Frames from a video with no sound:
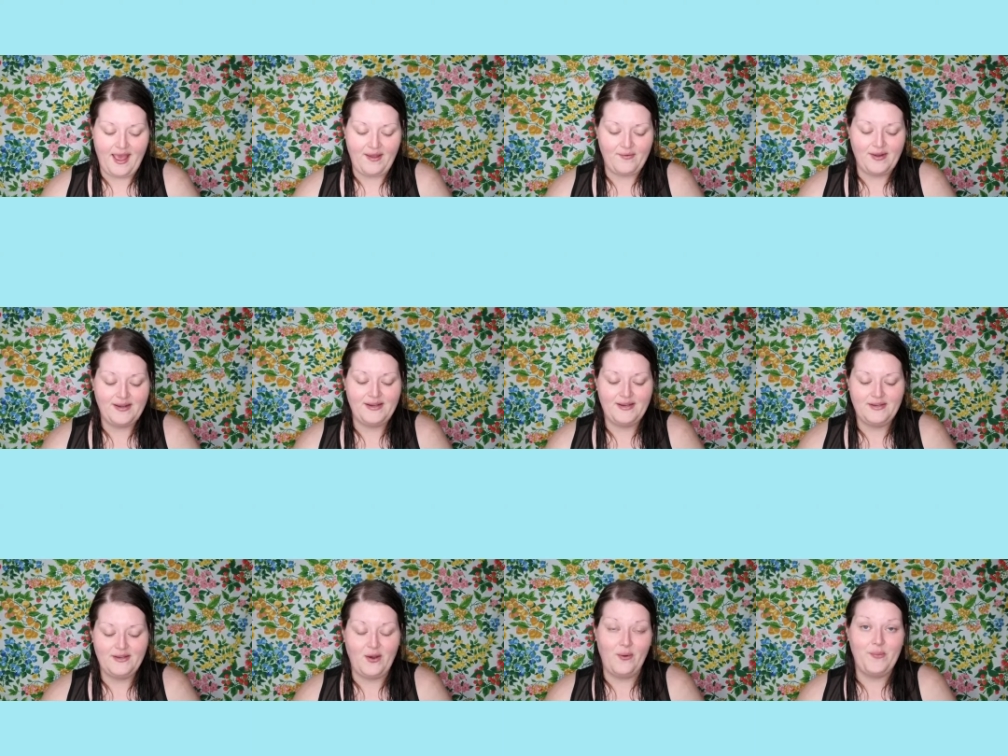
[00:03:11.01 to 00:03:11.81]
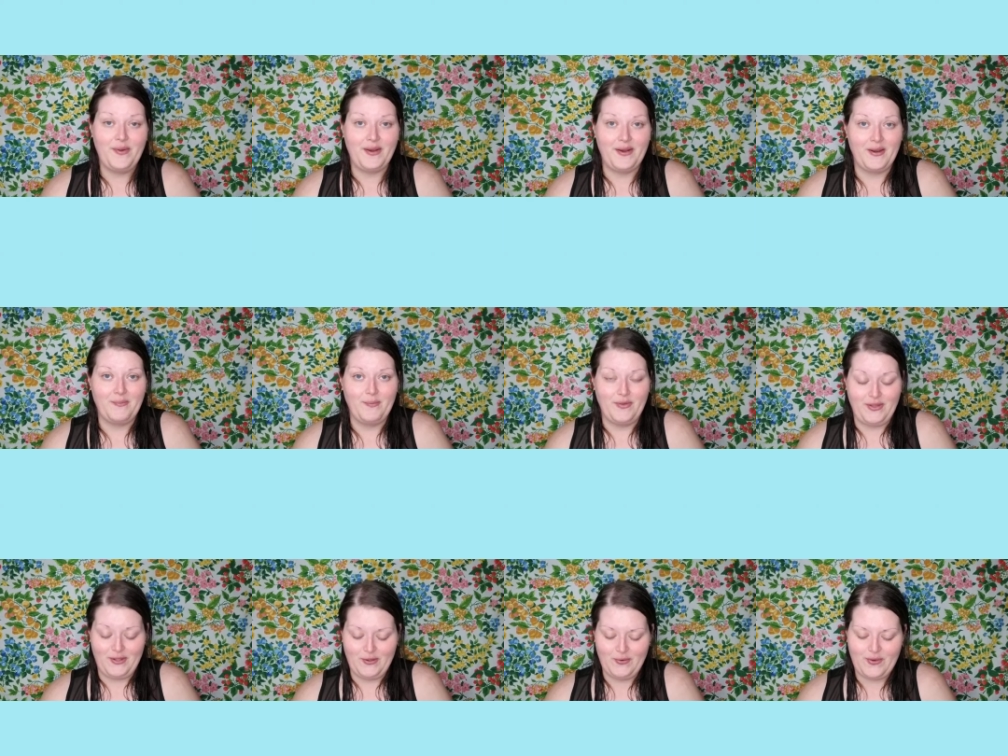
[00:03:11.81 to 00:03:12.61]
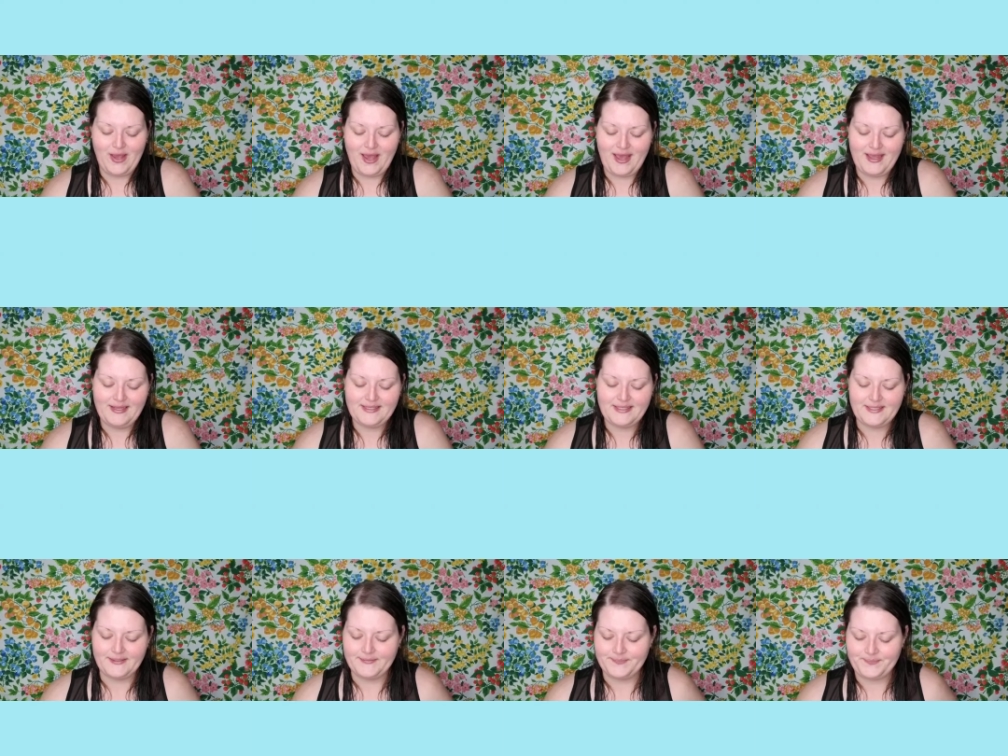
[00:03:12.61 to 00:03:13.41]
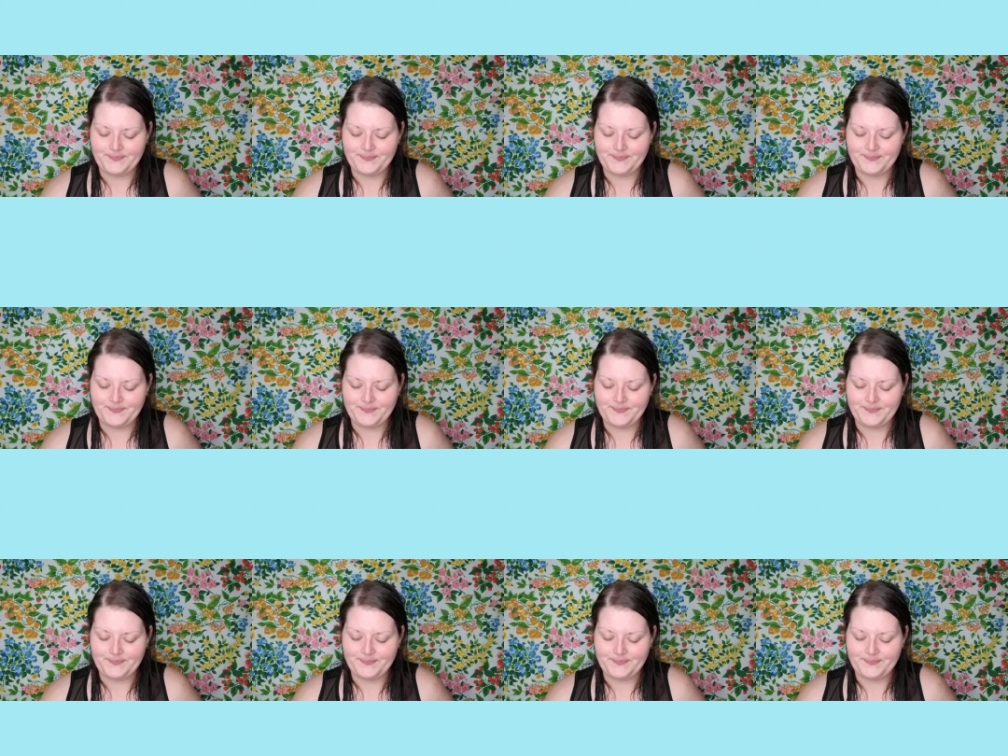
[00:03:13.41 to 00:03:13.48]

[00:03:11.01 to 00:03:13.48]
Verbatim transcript: I wanted to open them with you guys.